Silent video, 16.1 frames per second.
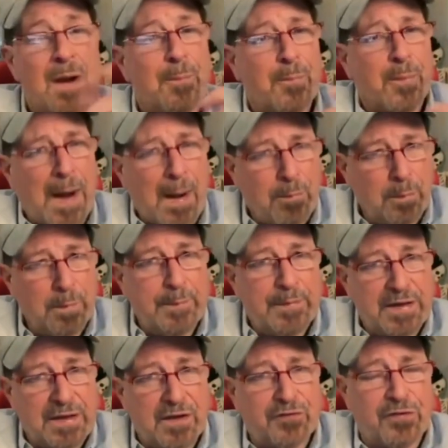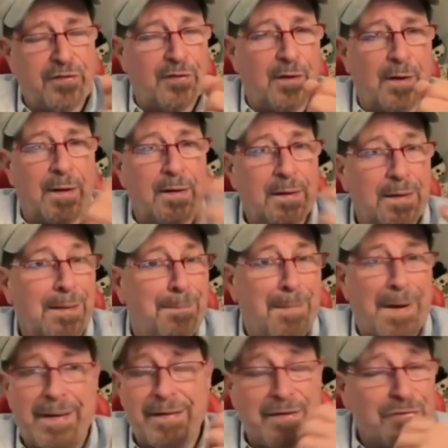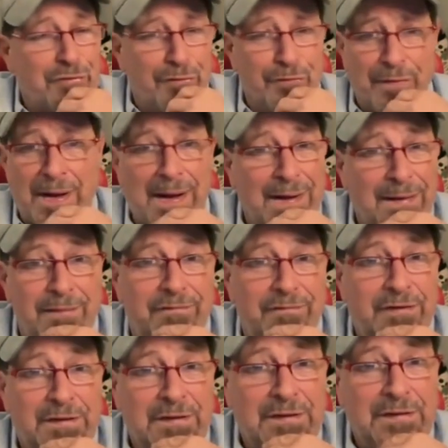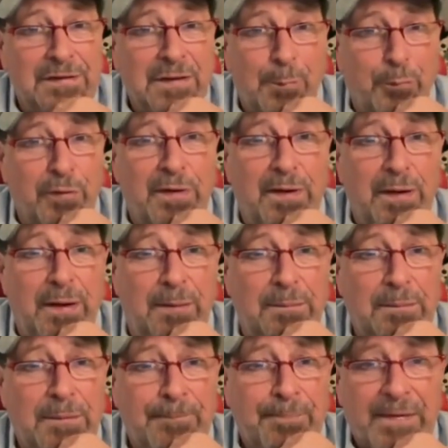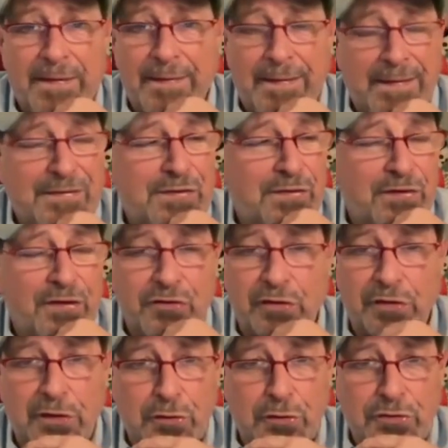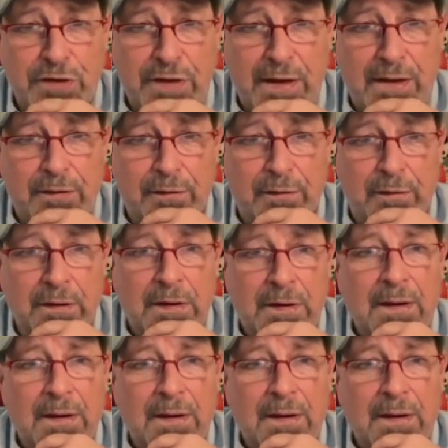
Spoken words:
probably because he thought it might not survive a prelim. And that's such a low standard.